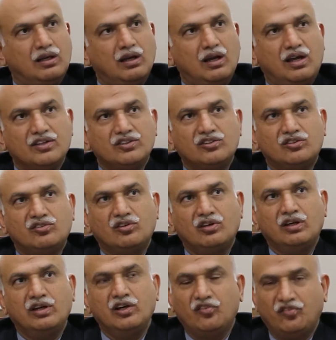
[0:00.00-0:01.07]
class
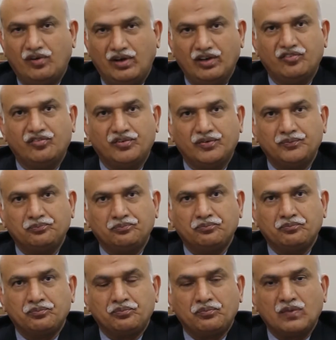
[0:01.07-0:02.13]
grade 5.
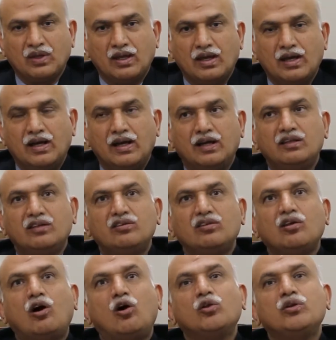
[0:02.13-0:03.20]
And this
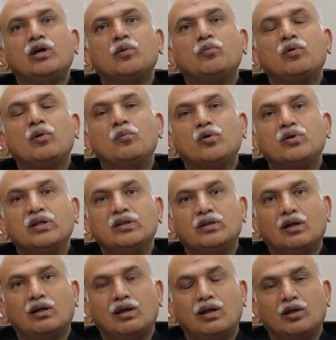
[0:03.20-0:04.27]
is how they are promoting
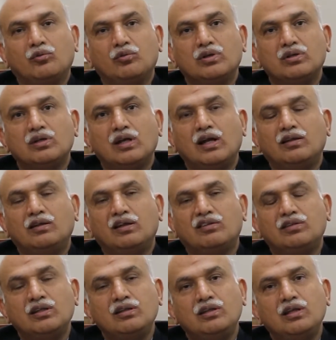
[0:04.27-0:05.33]
their language. And the
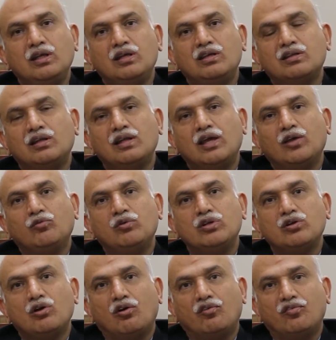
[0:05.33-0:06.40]
Sindhi is a
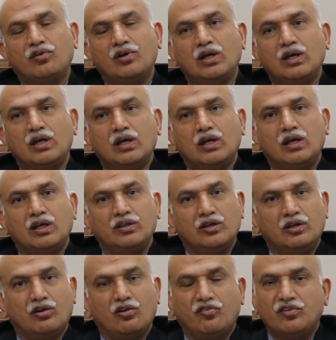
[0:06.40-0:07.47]
language of
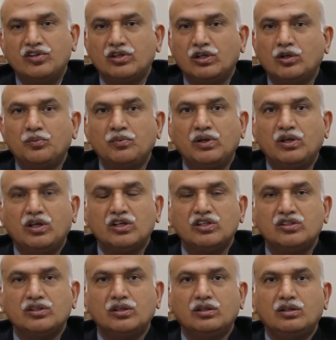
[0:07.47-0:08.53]
their official
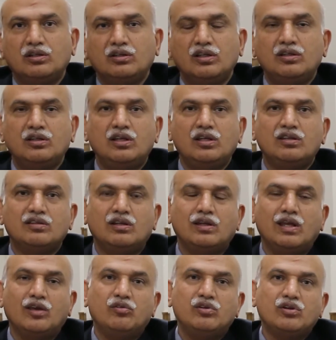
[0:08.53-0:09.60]
communication. Sindhi is a
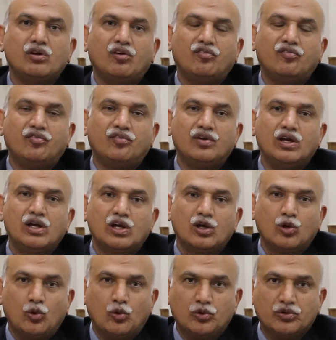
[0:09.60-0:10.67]
language of
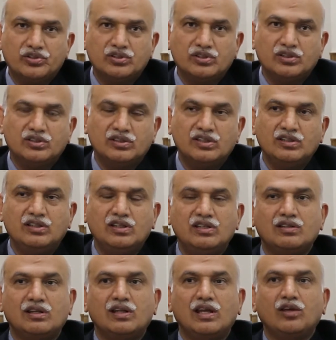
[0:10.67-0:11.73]
courts. Sindhi
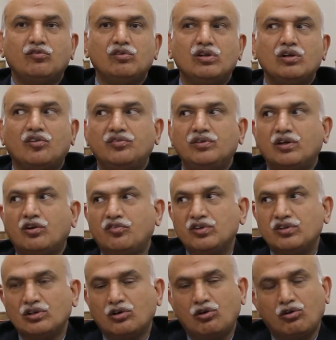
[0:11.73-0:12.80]
is a language of their
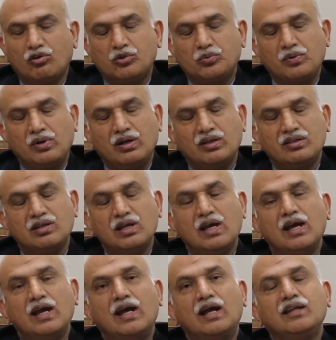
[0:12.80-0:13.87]
official correspondence.
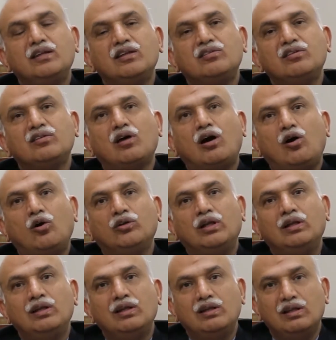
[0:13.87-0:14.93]
And this is how
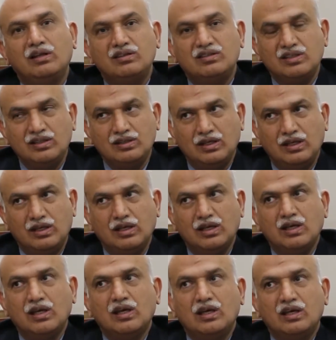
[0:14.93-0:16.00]
the
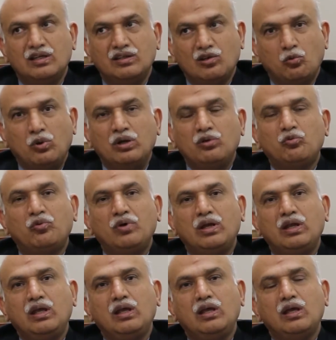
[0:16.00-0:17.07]
Sindhi is a one
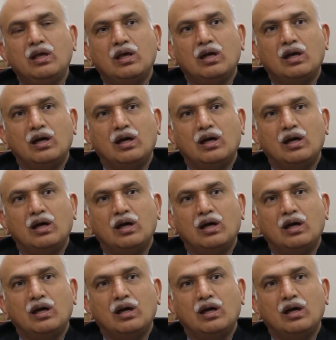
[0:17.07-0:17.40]
very